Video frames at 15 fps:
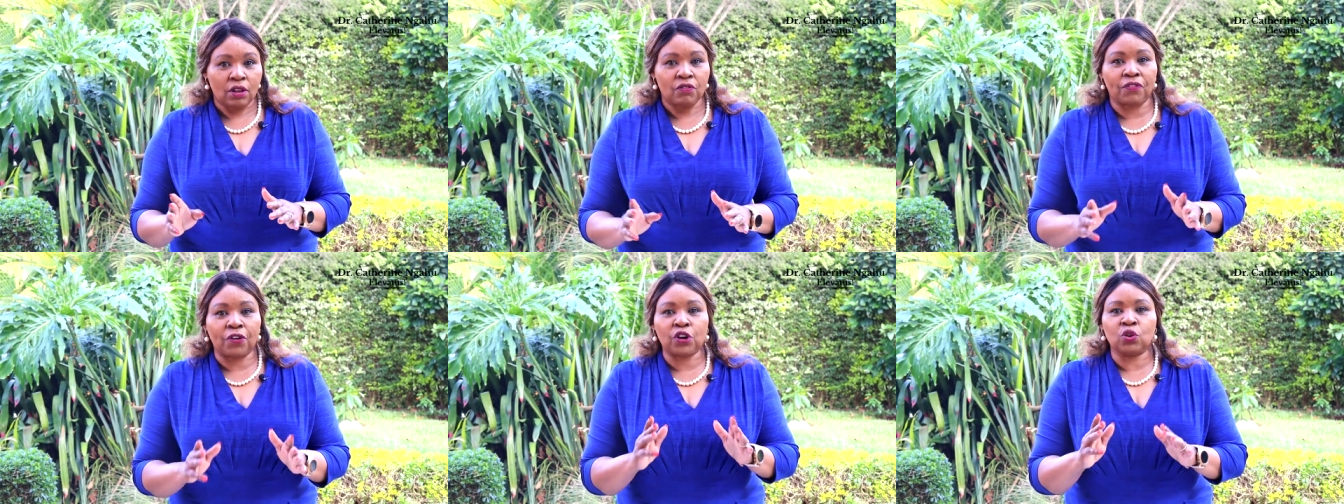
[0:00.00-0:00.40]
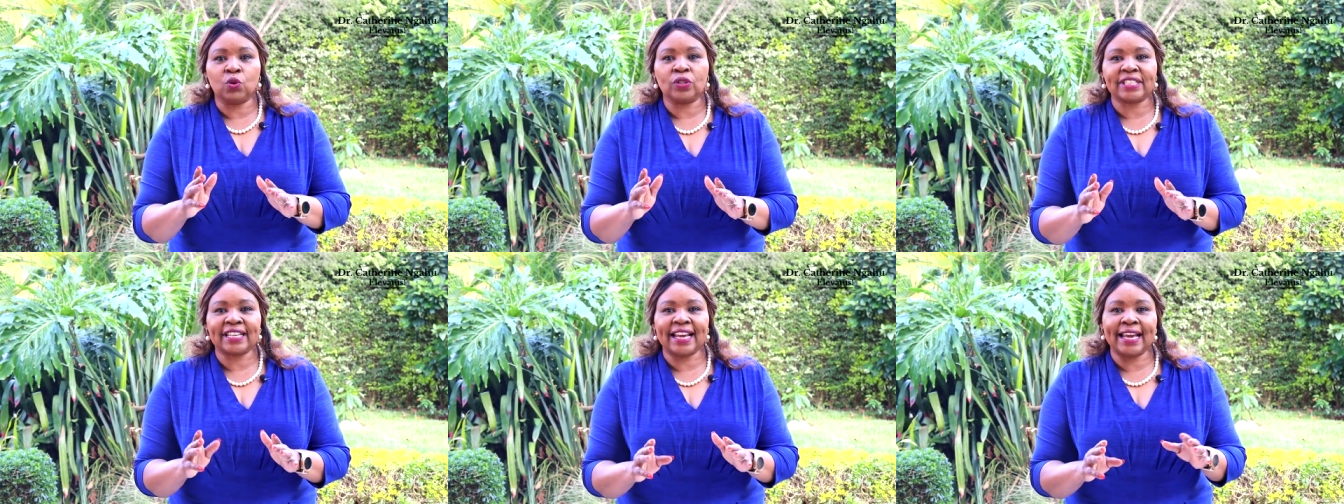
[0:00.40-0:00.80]
for
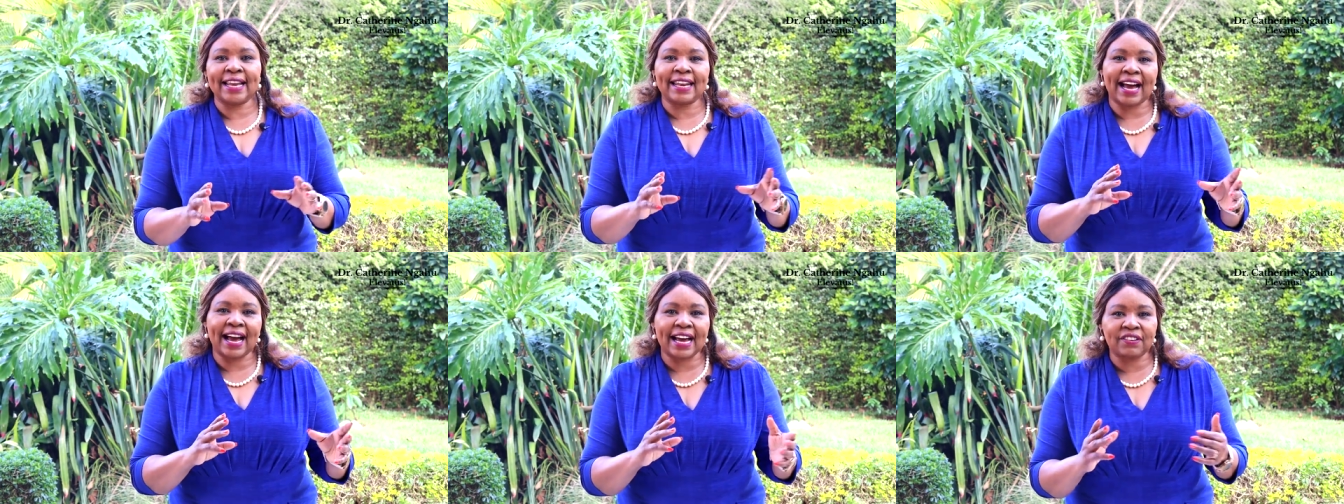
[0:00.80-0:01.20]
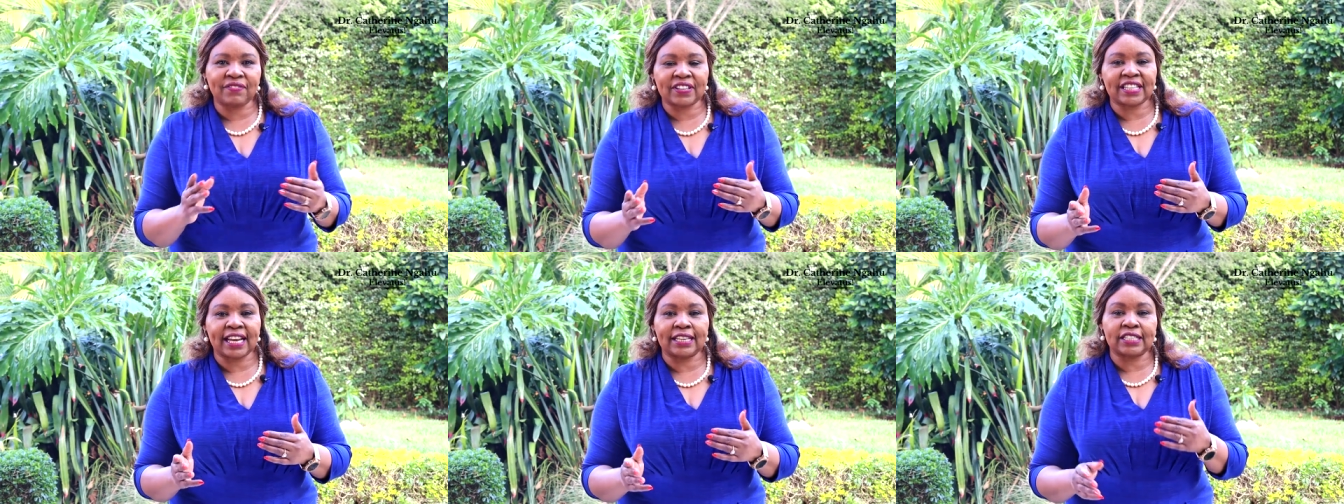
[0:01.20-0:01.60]
use in
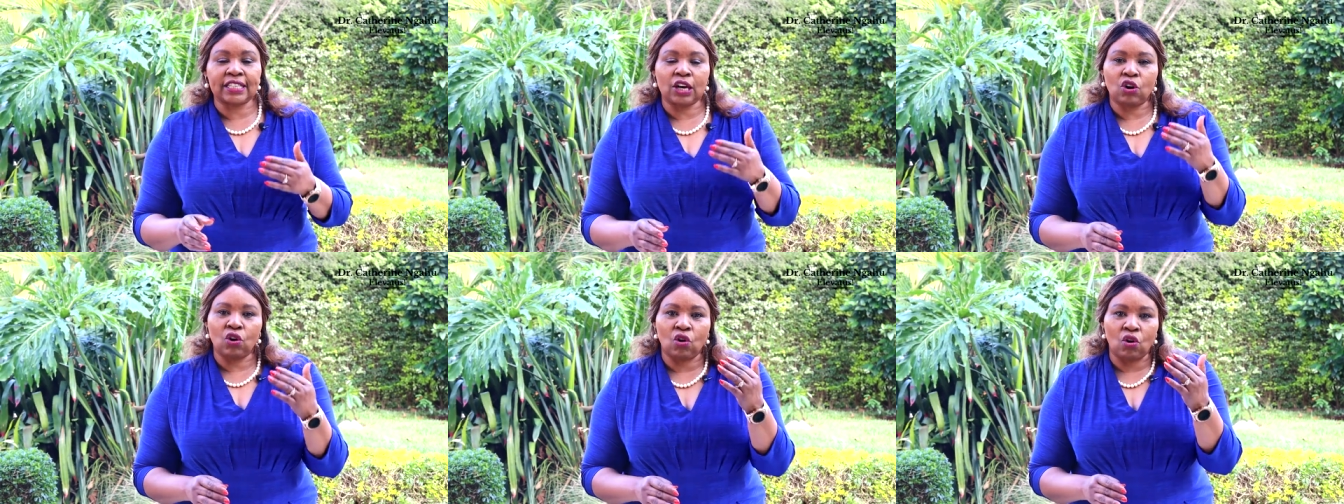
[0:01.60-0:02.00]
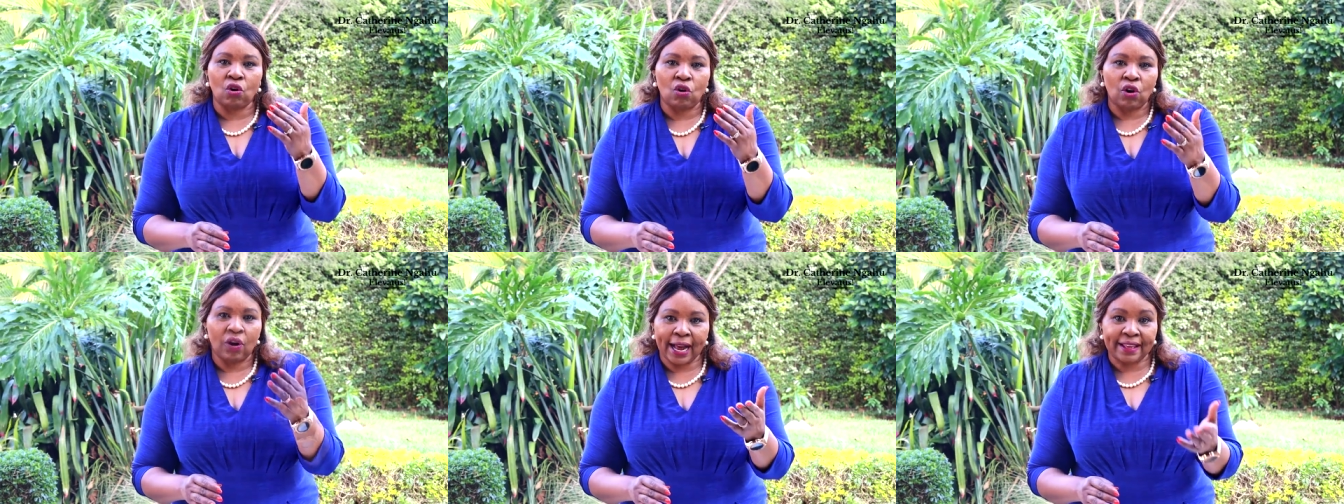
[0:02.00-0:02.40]
advertising
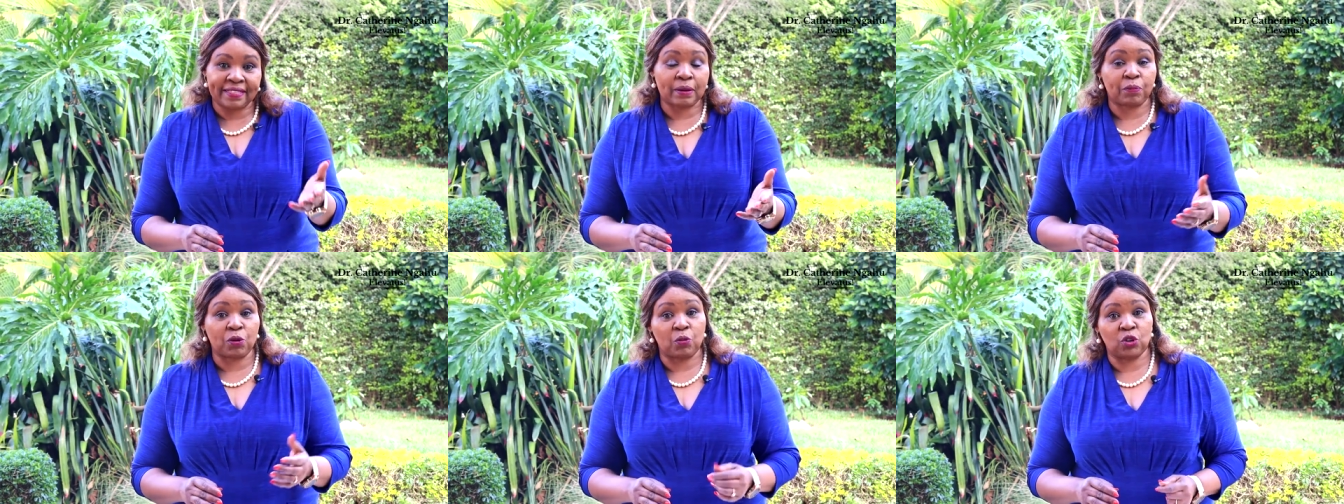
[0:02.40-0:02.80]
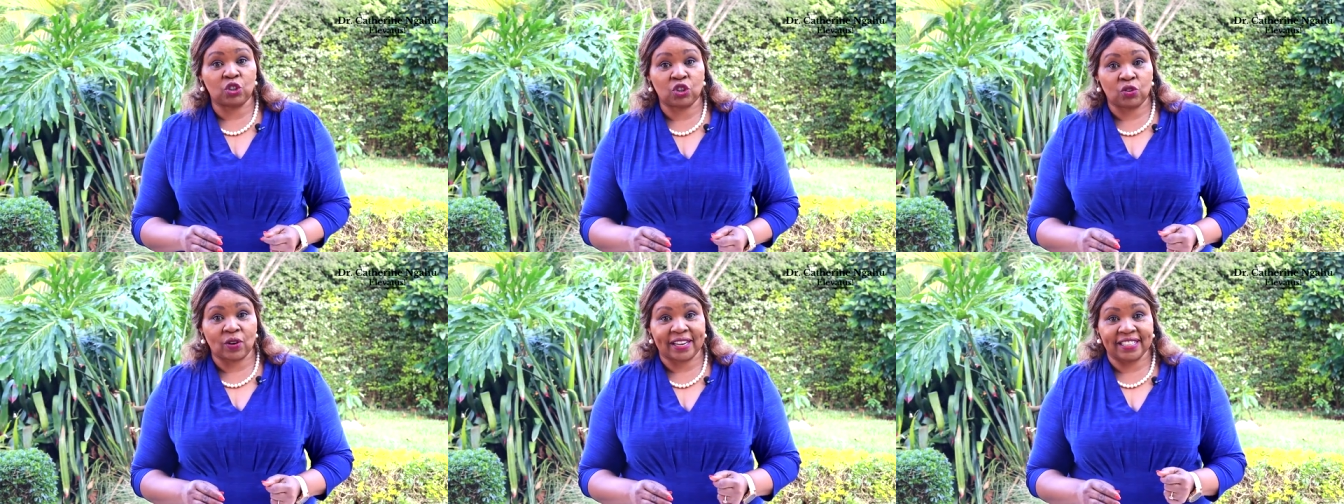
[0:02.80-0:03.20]
or other
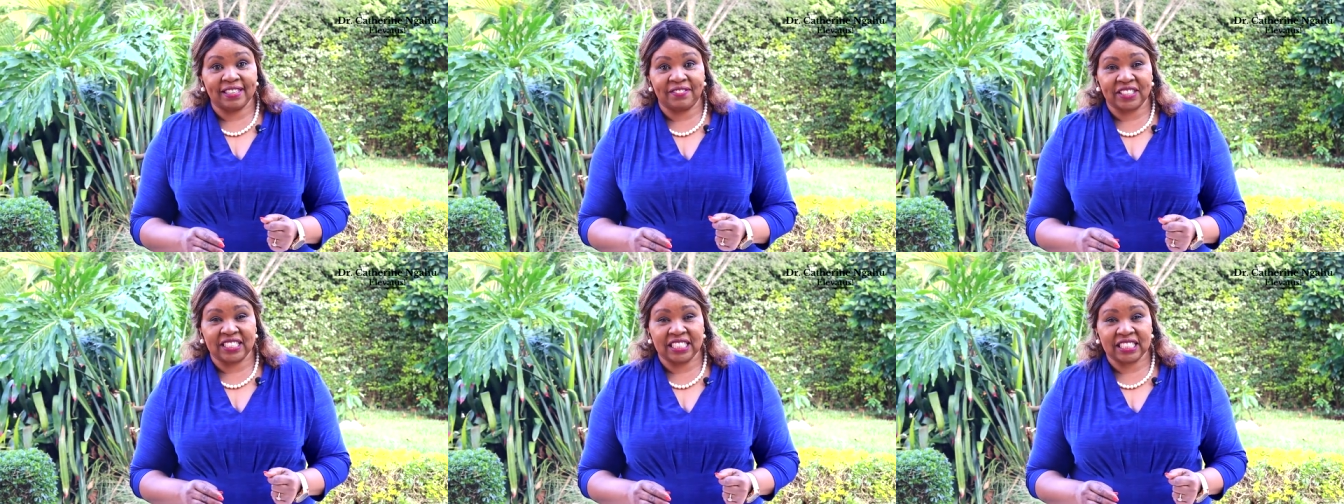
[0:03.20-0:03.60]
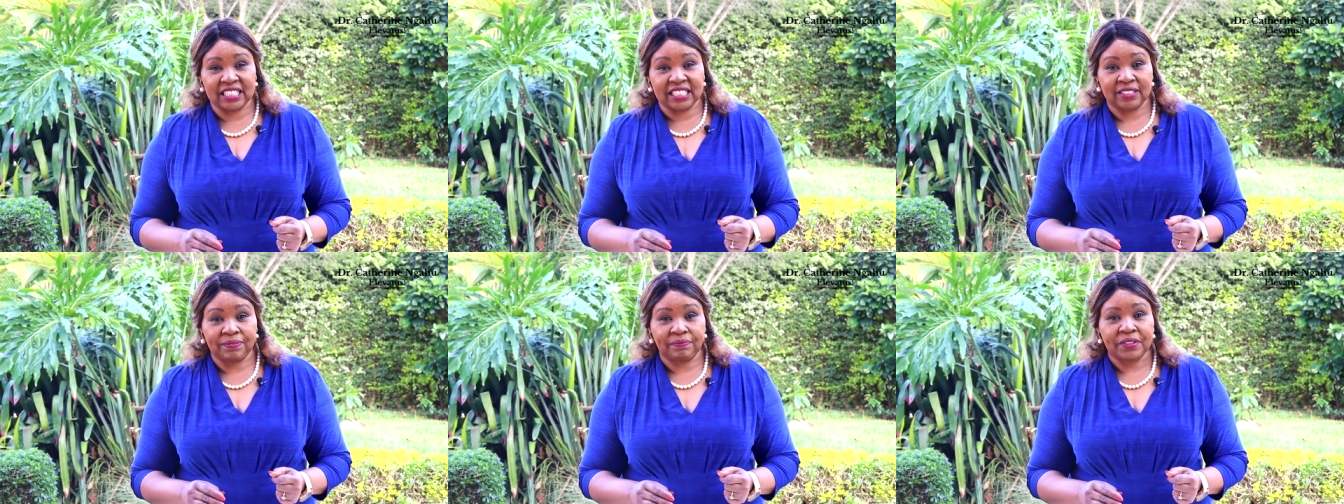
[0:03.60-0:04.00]
promotional activities.